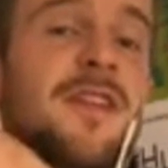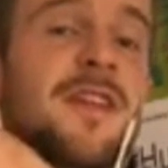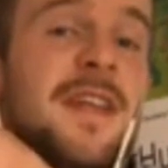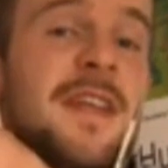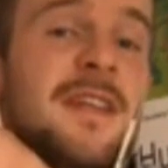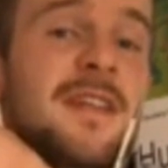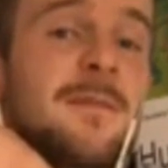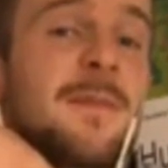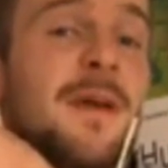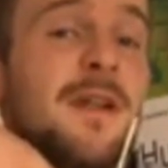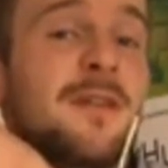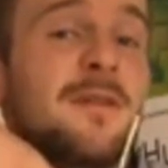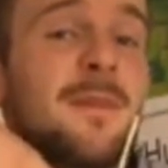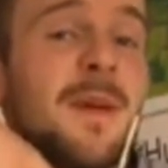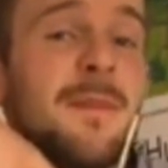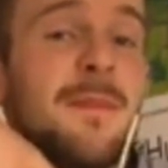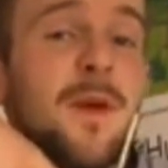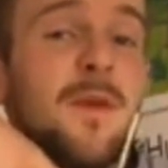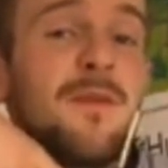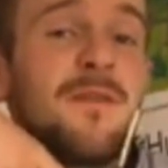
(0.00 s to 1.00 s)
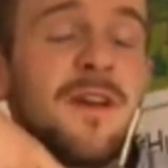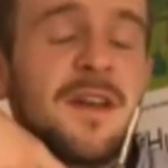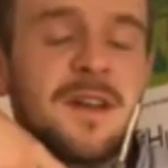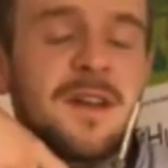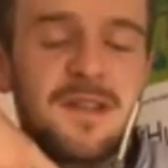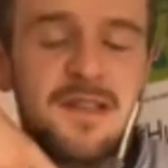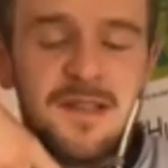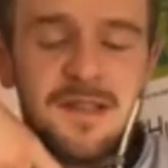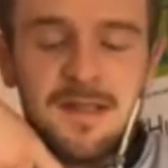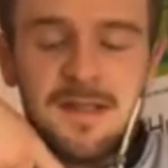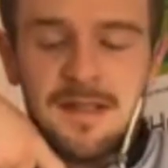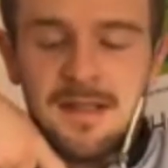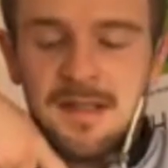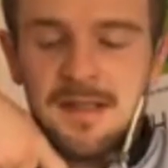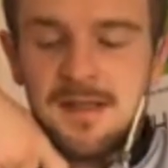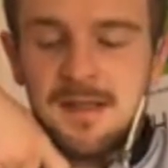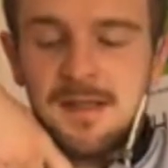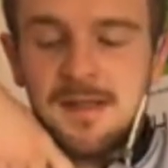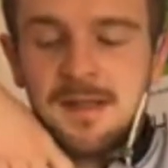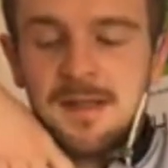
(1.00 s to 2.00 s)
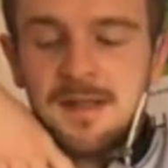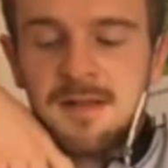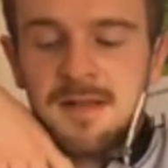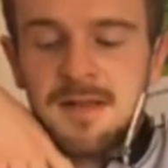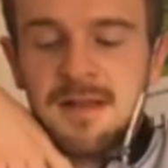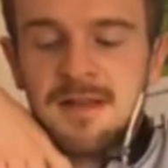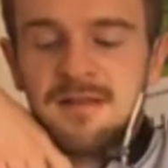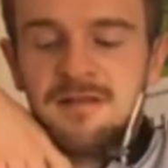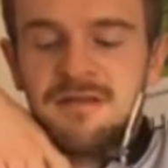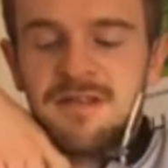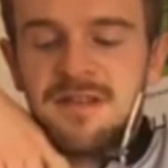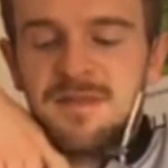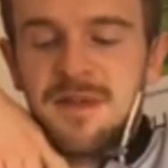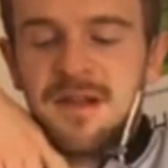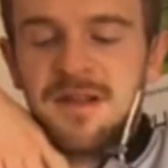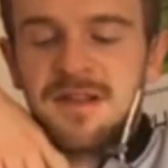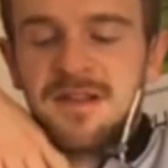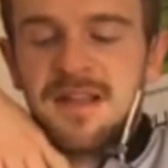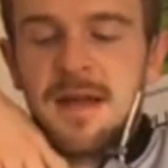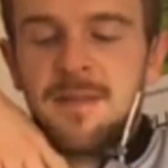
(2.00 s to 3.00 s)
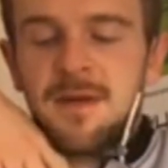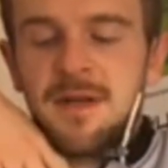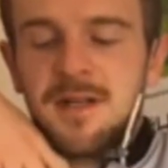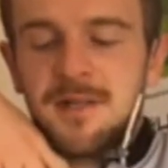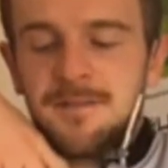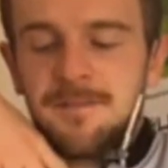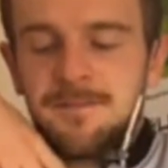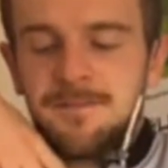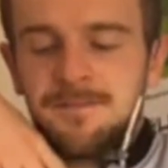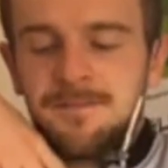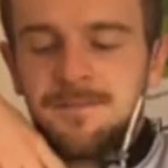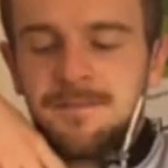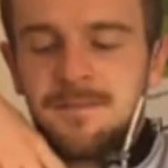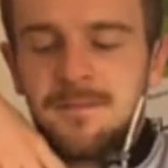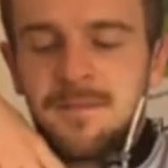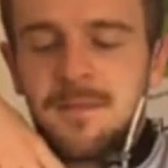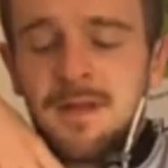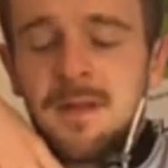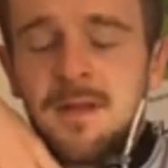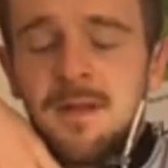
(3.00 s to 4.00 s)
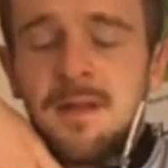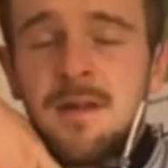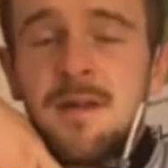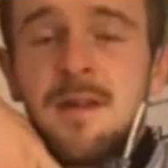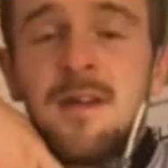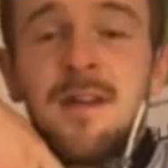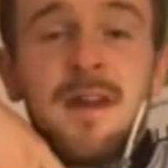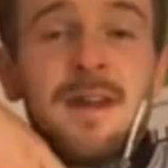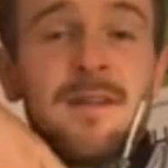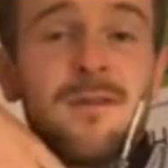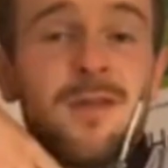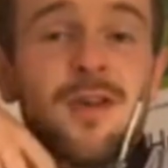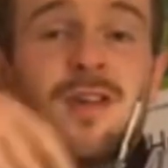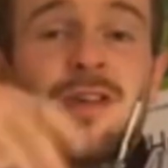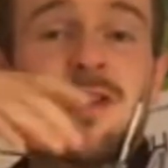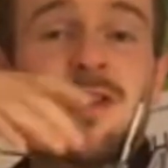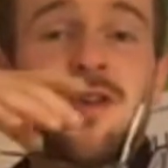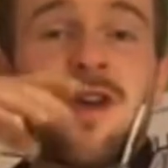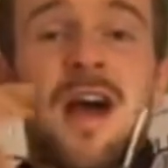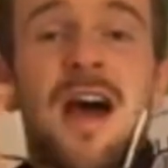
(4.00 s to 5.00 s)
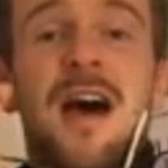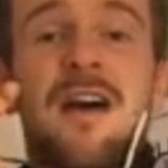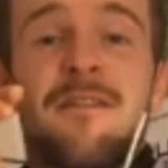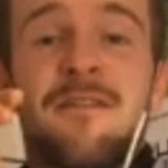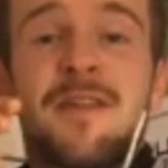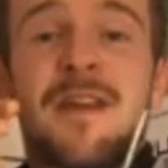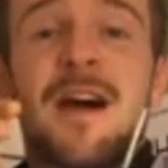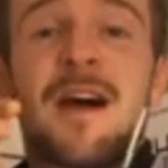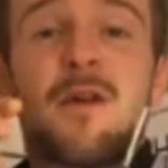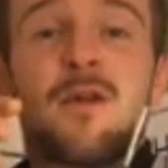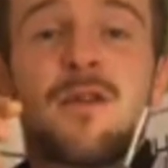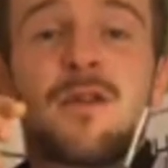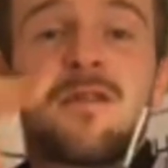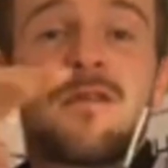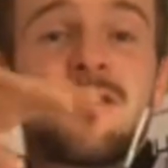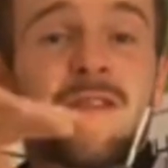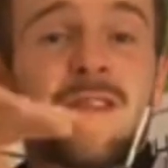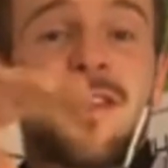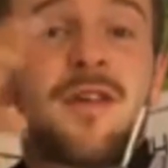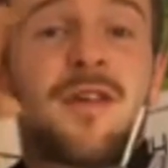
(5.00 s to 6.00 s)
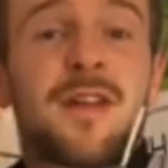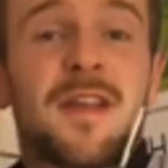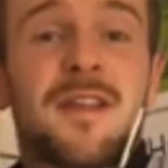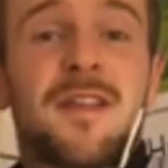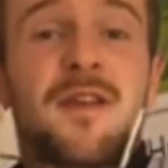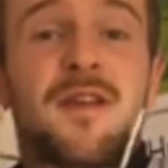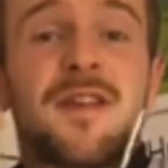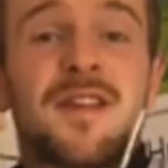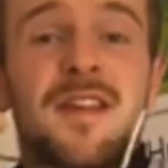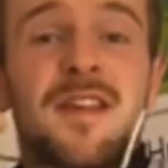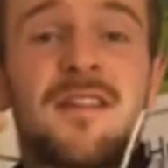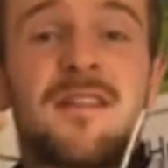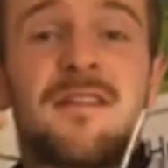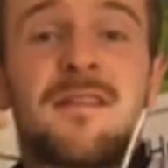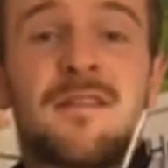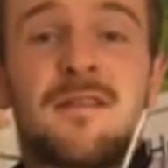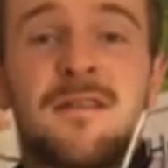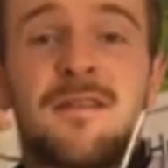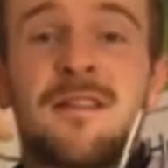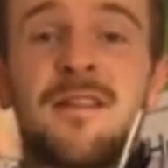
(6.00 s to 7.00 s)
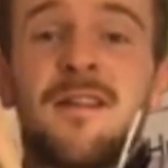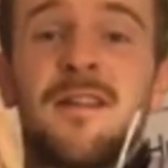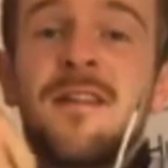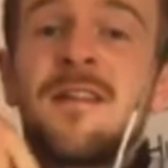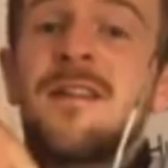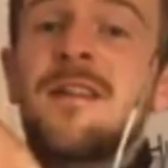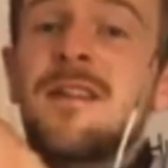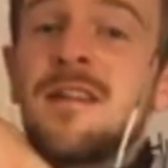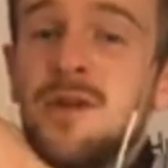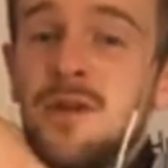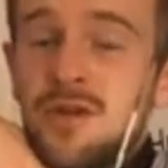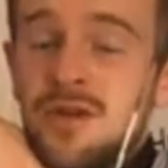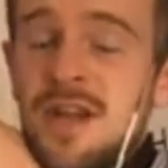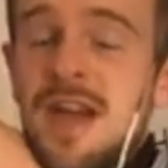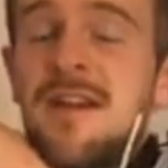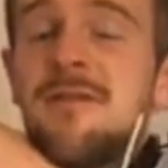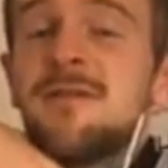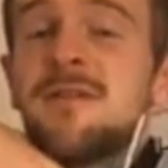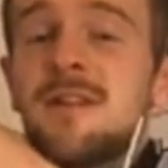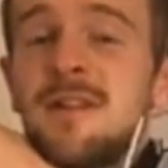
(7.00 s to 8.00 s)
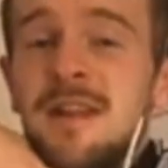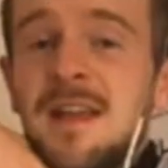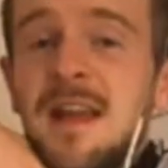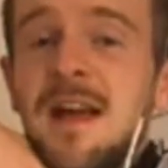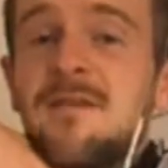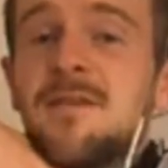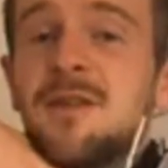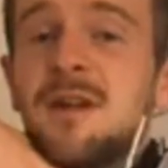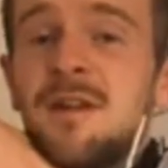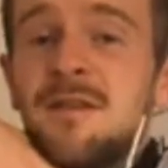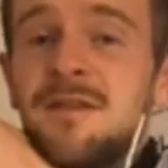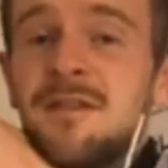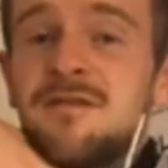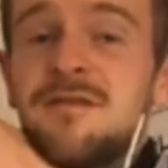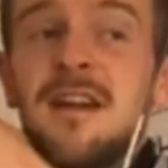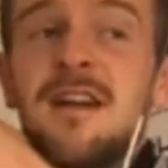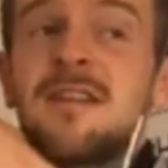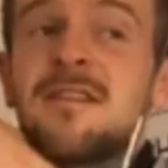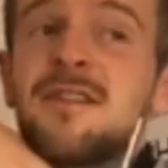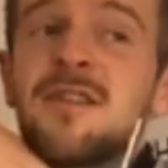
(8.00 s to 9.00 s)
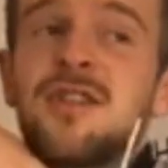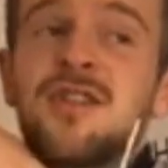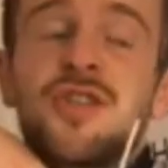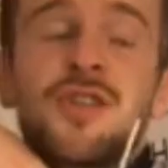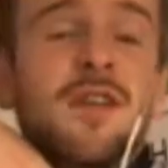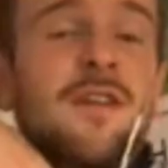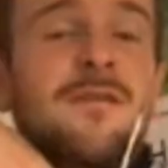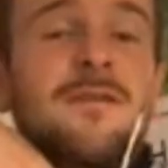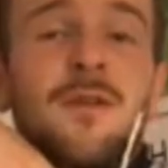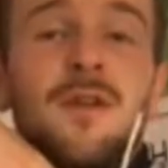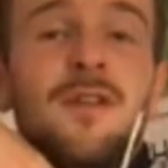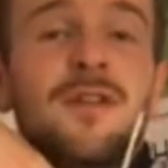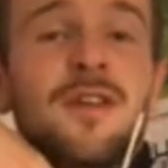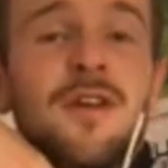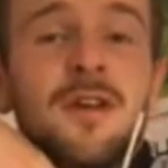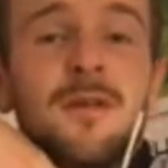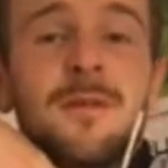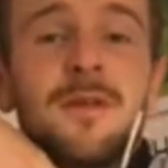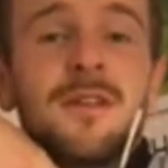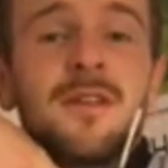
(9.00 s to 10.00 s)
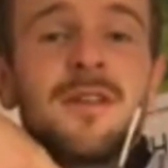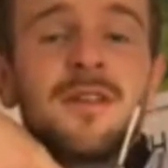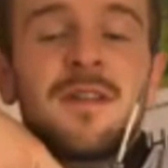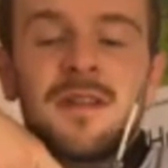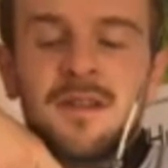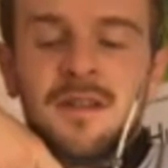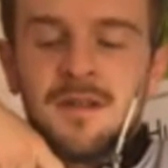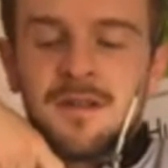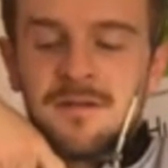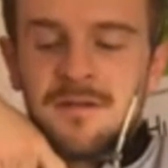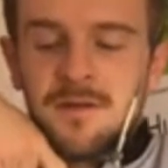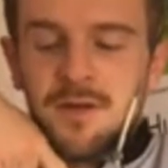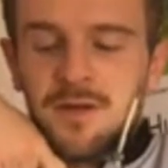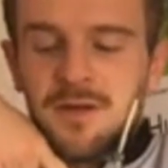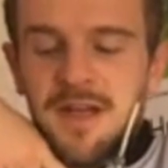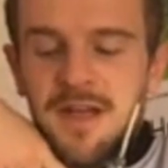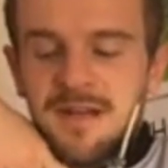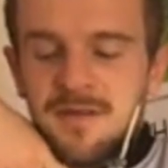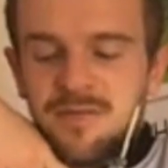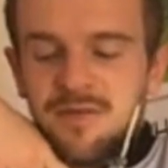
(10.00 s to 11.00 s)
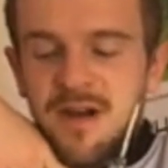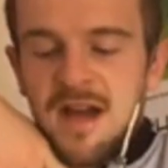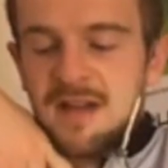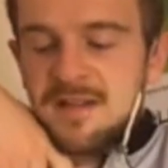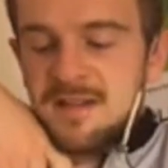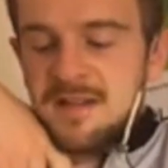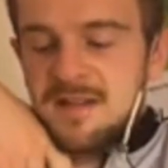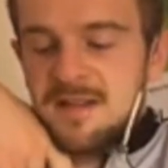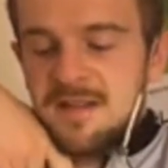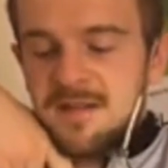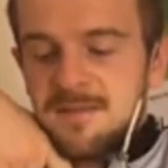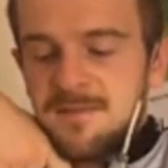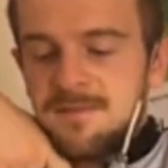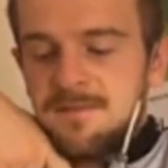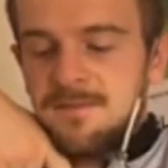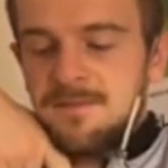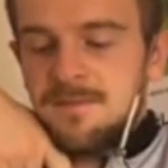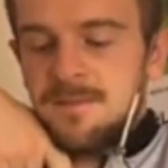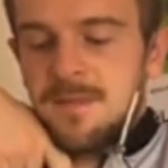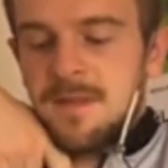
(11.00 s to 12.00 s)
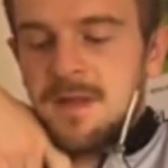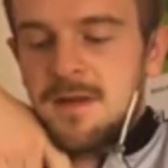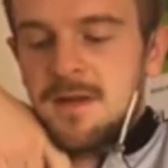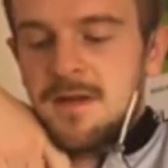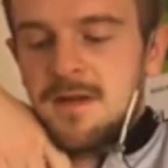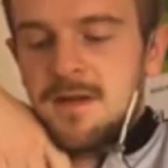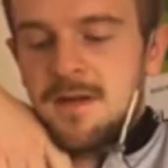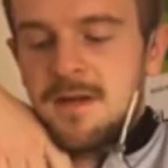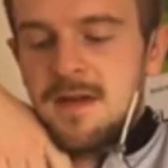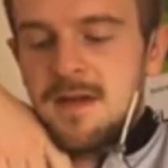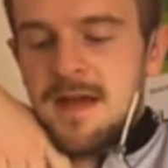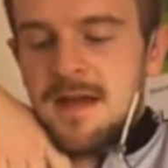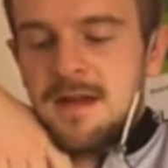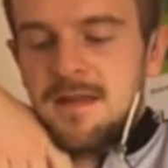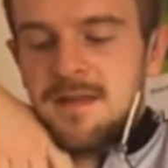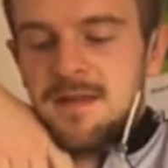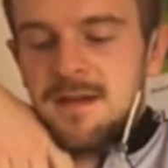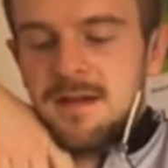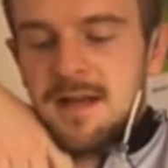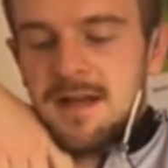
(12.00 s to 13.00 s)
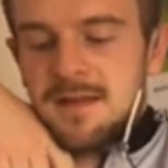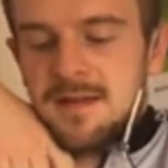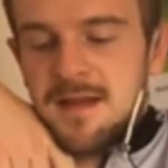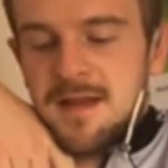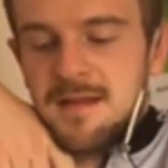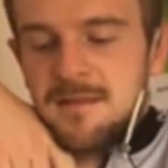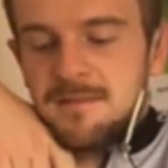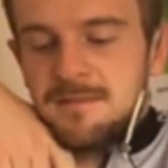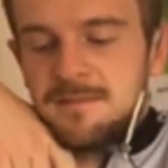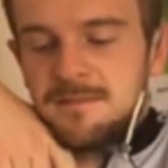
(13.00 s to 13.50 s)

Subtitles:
the need to build my bow fitness, to increase my stamina. If you can do half an hour, 30-30, you definitely have enough strength to shoot a full tournament, full day's practice, anything like that.